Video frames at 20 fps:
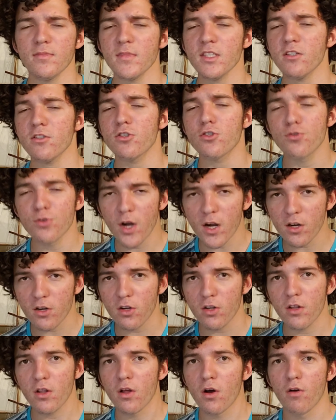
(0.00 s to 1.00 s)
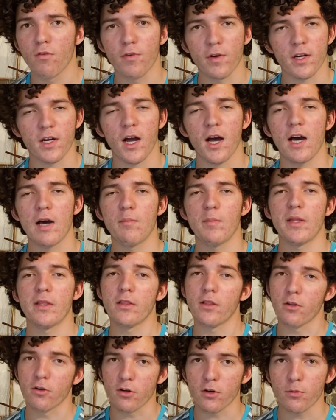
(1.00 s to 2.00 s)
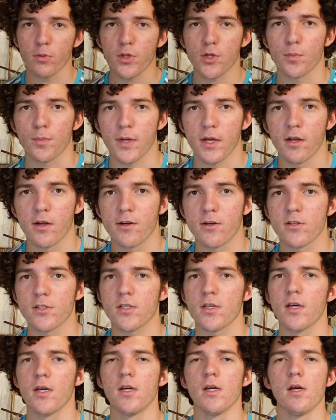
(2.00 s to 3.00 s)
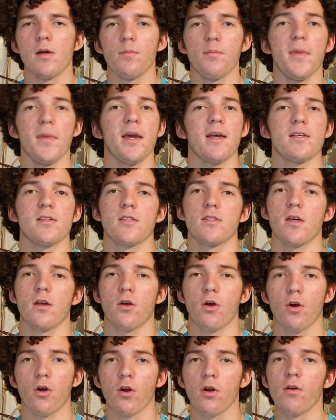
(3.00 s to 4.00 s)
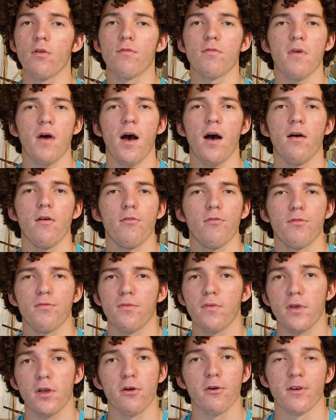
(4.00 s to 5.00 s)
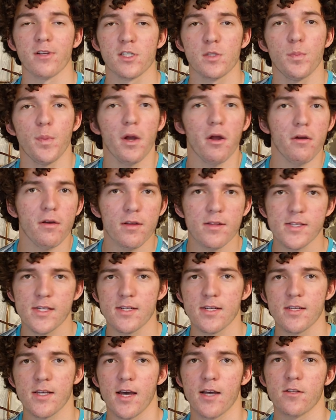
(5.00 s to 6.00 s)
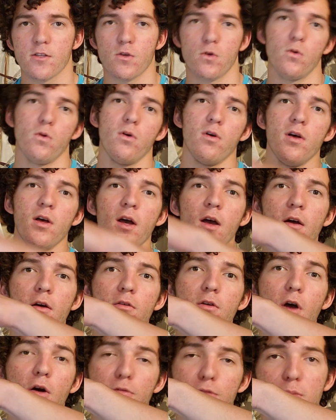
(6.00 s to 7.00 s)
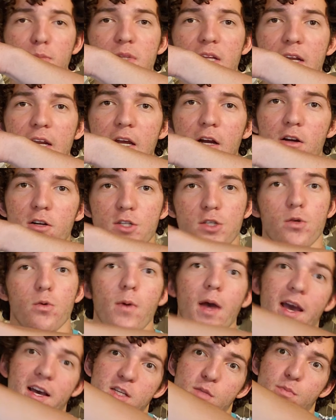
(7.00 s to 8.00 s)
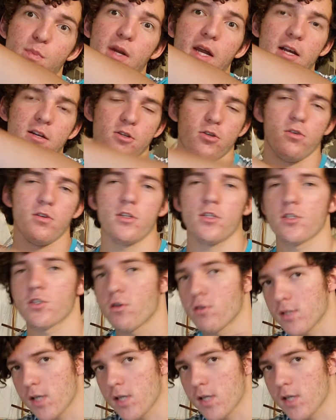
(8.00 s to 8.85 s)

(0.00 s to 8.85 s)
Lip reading: struggle, overcome, and learn with your peers makes the curve of your experience at design school go from linear to exponential. It just goes